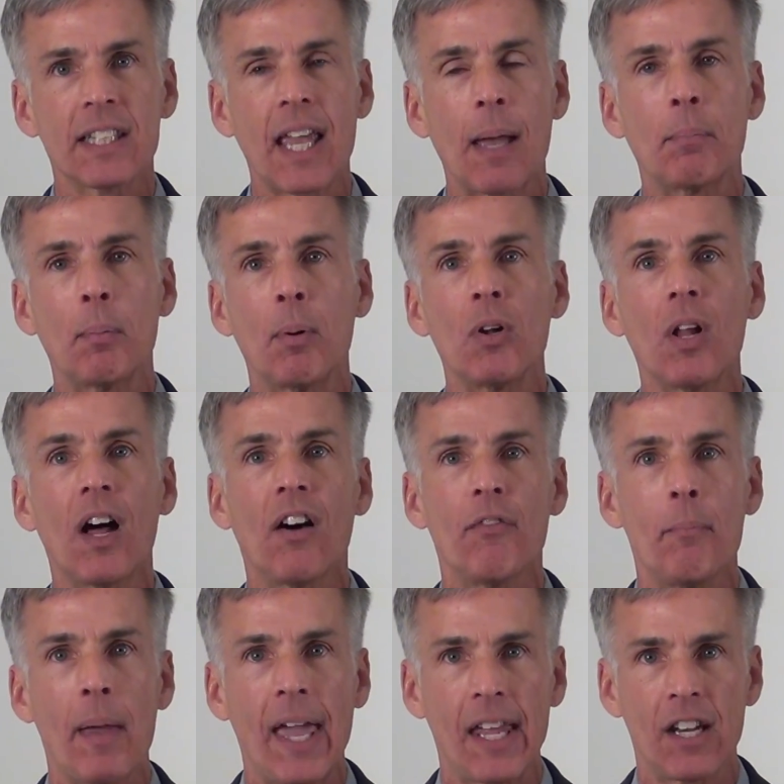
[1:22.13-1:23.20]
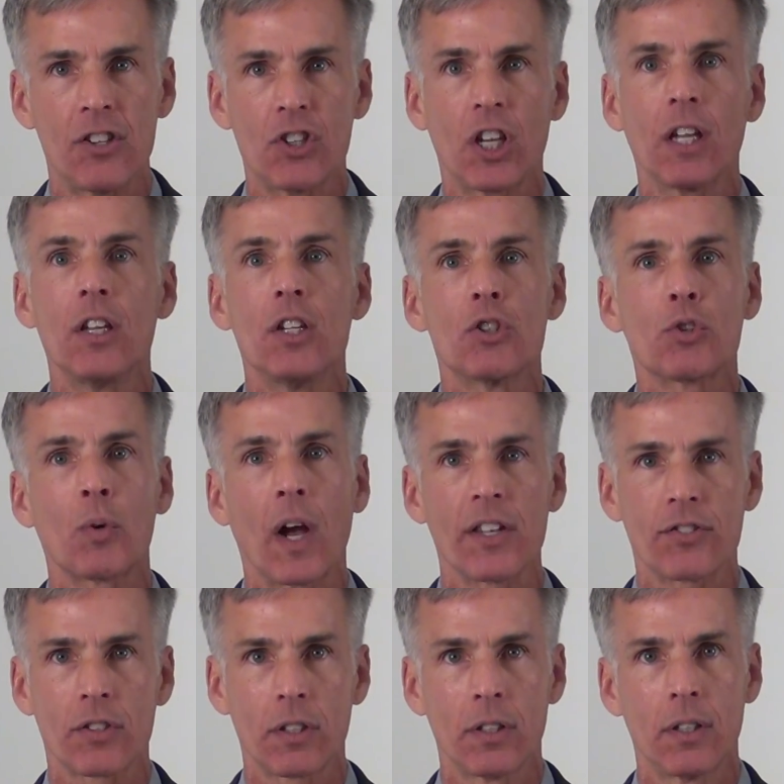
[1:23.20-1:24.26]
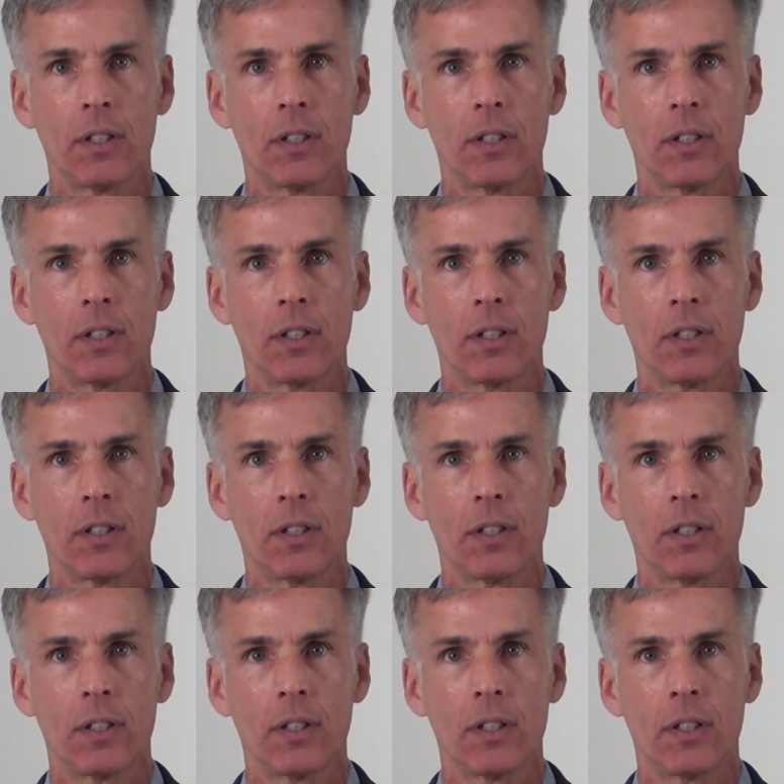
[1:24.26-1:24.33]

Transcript: capable of managing trust.